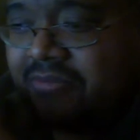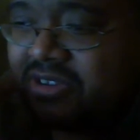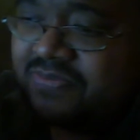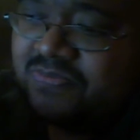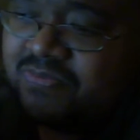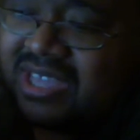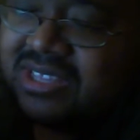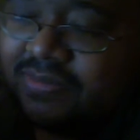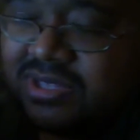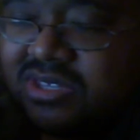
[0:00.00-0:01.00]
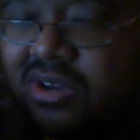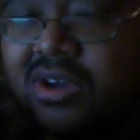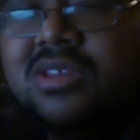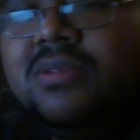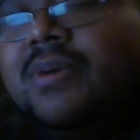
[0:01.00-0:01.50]
I've just mainly been
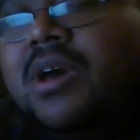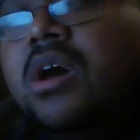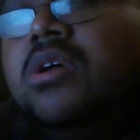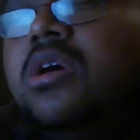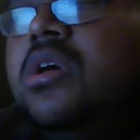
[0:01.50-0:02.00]
talking about